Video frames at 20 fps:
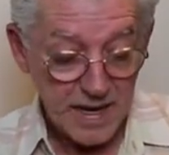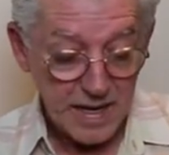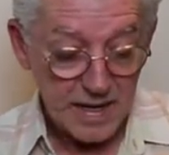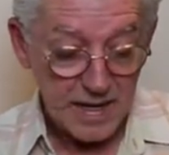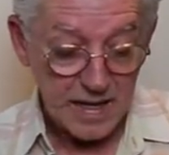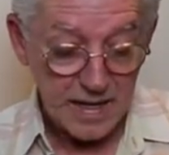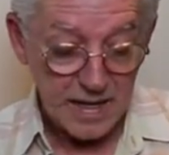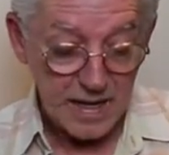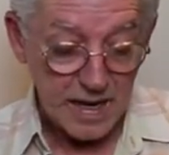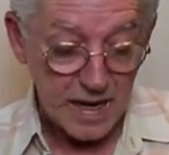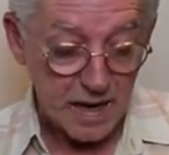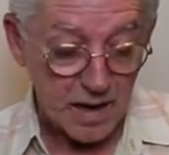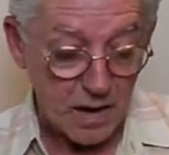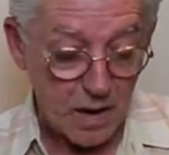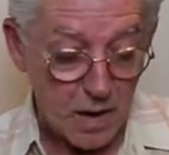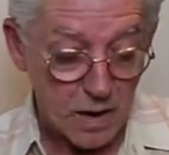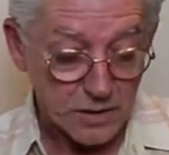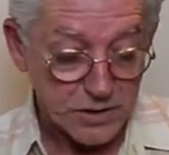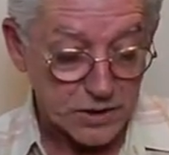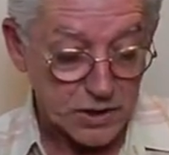He
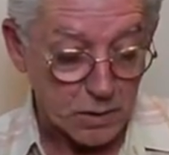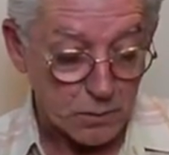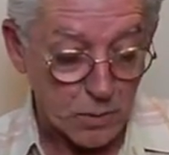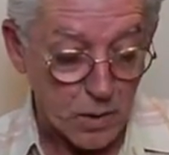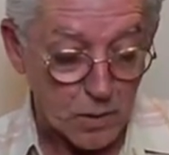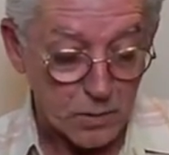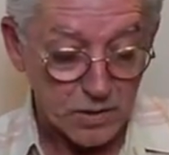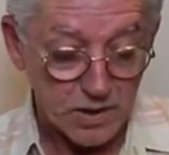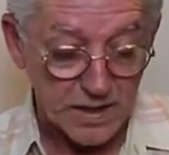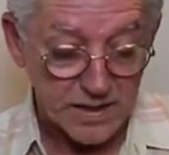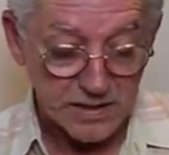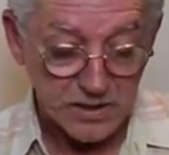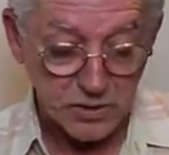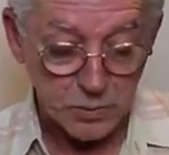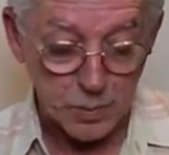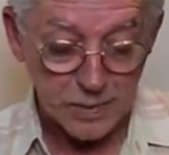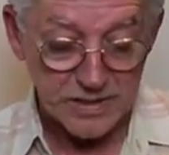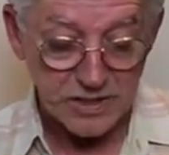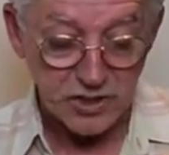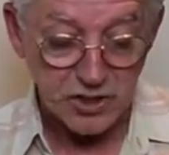also wrote
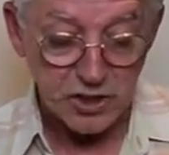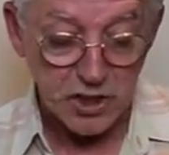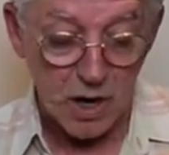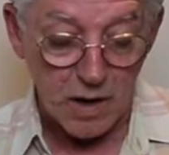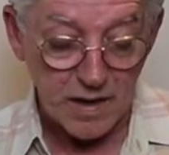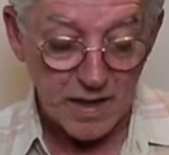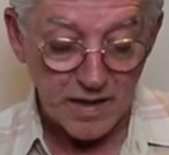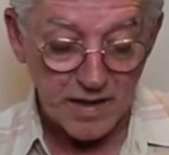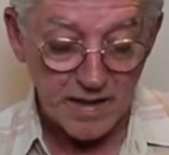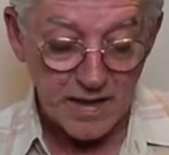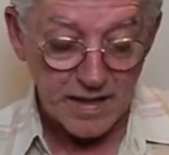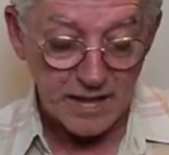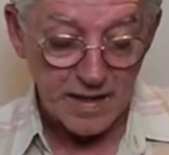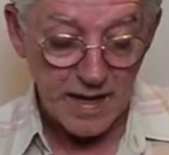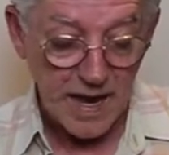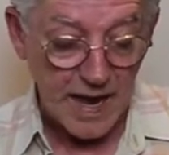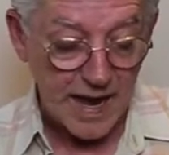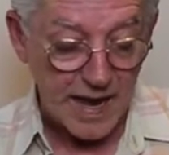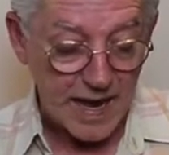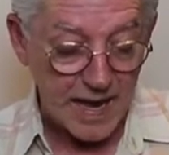this with
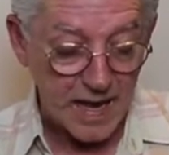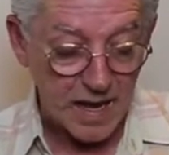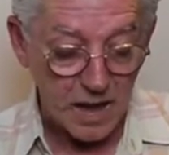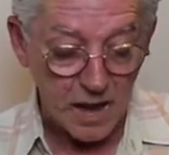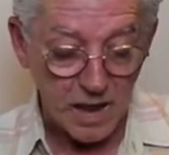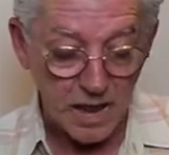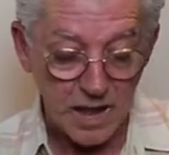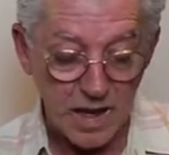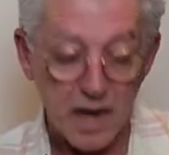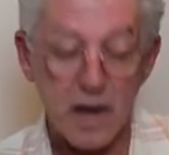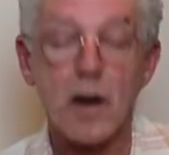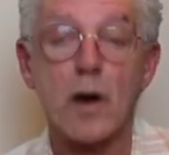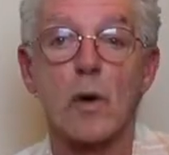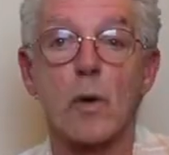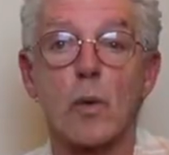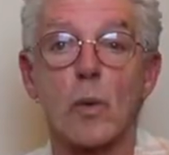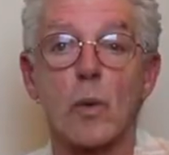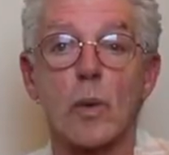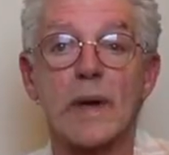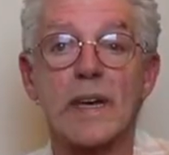Jonathan L.
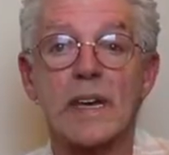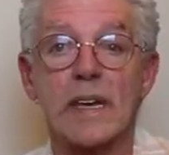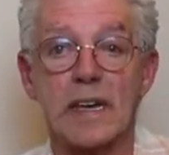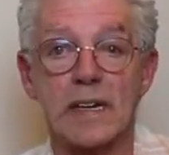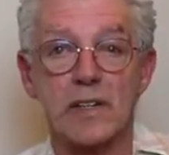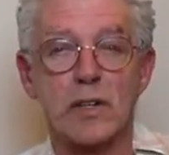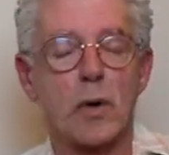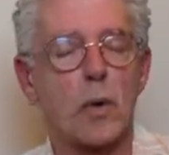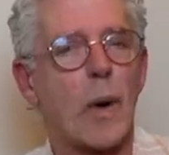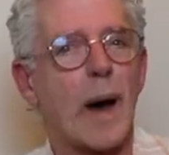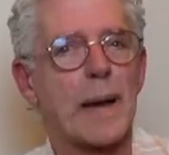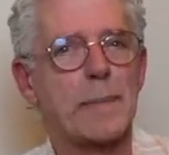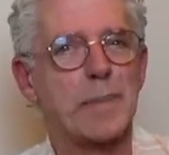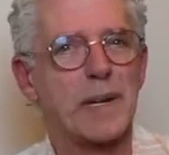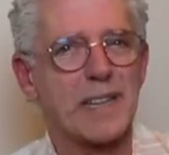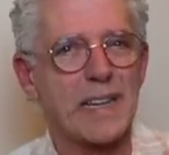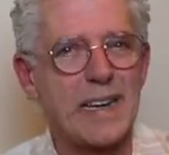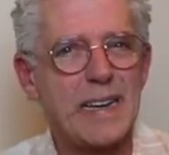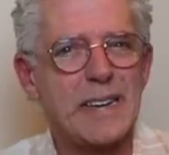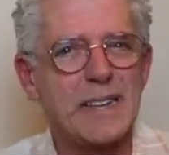Reed, who I
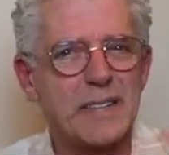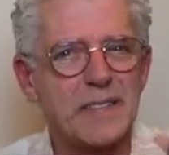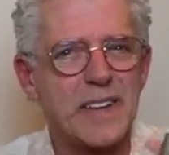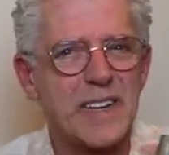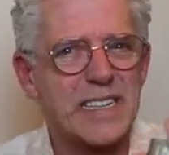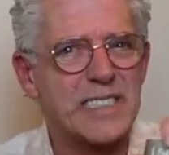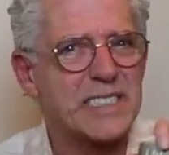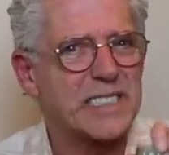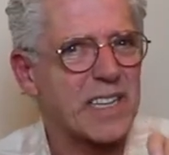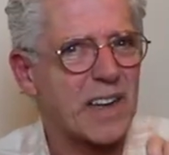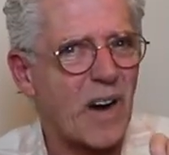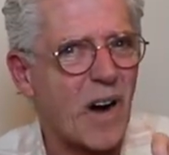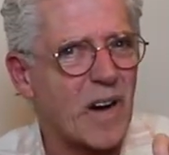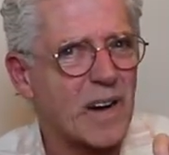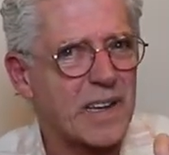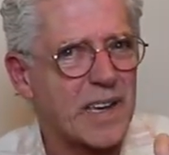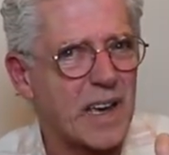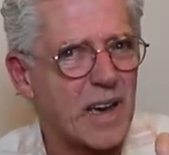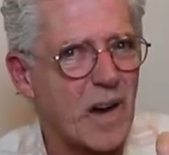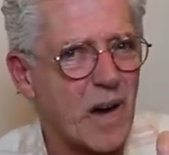believe is an
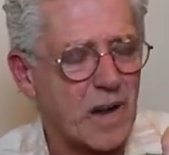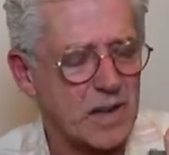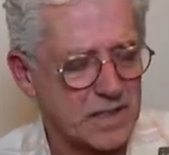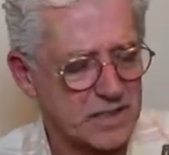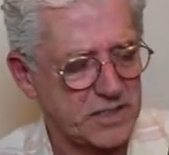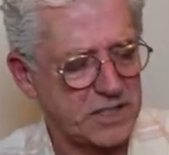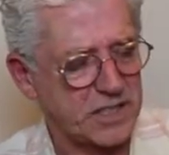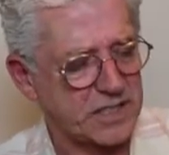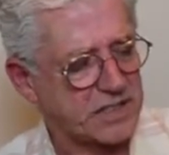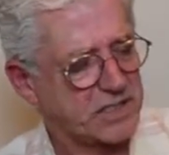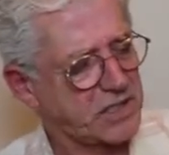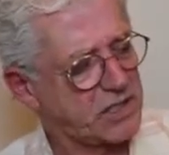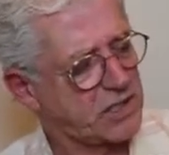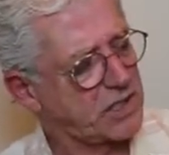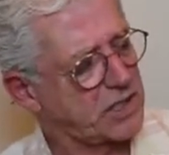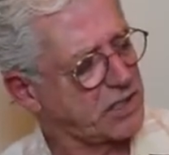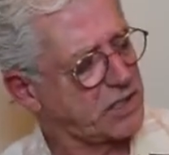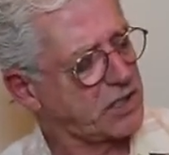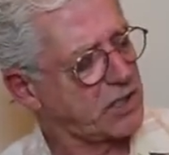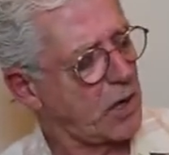
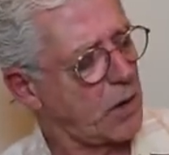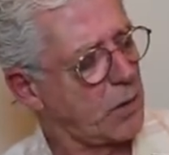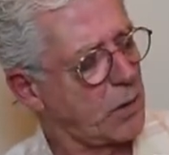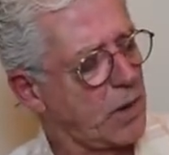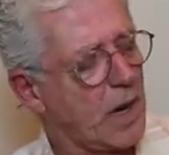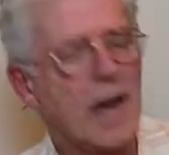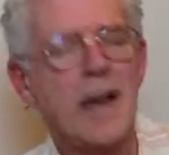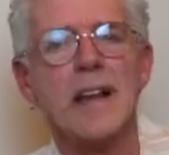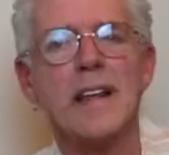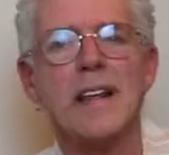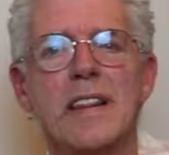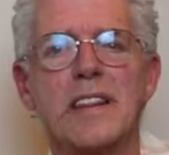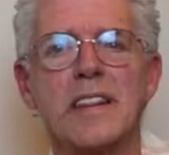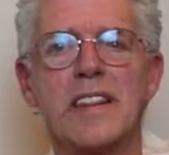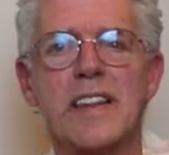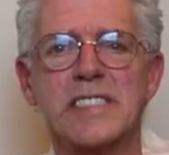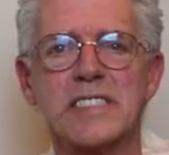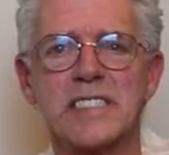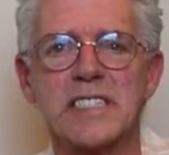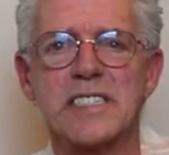archaeologist. So
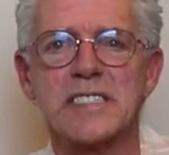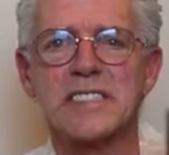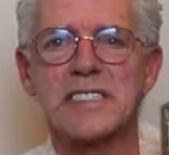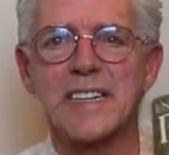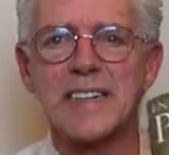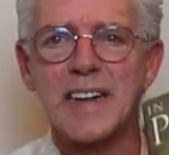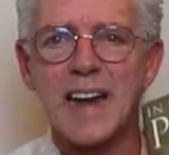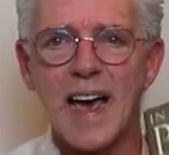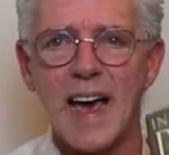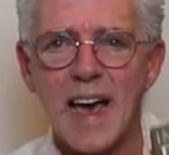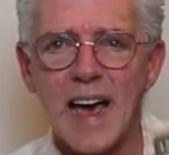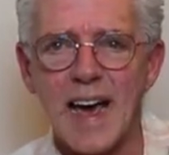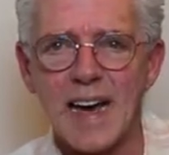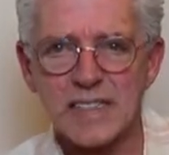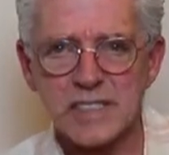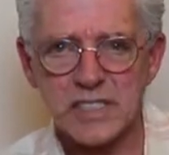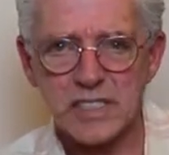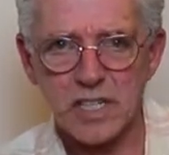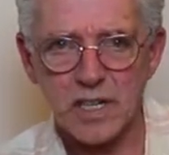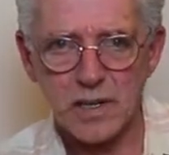this is an
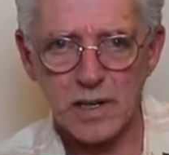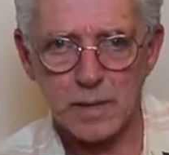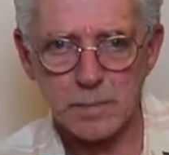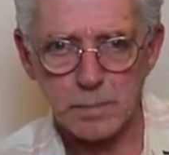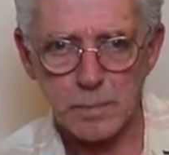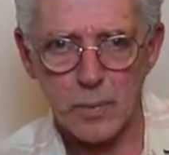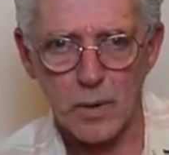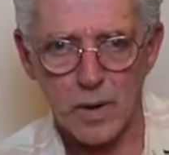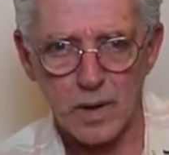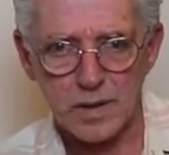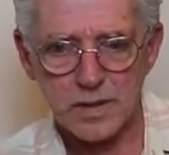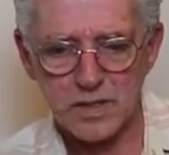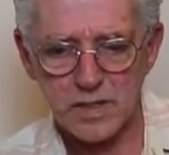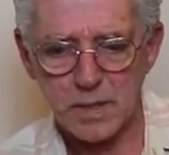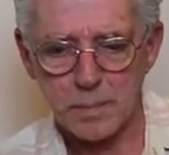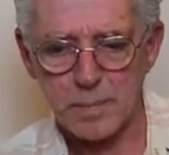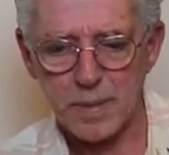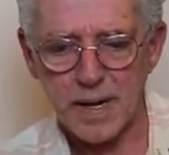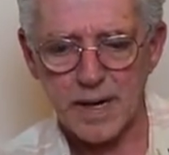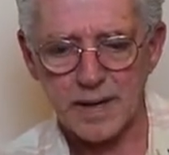excellent book
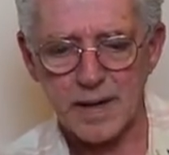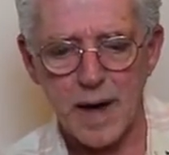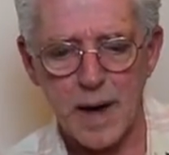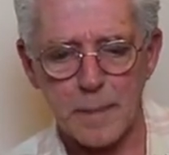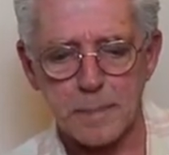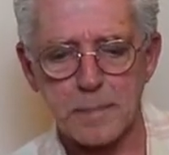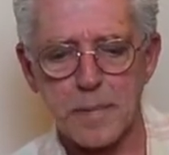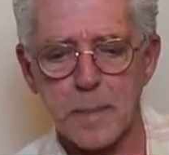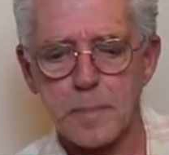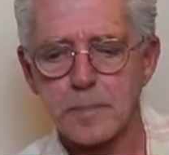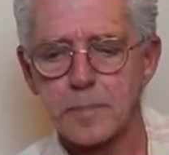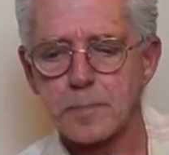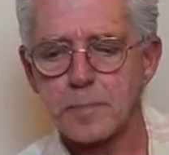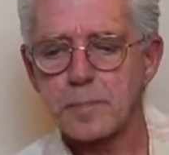to pick up.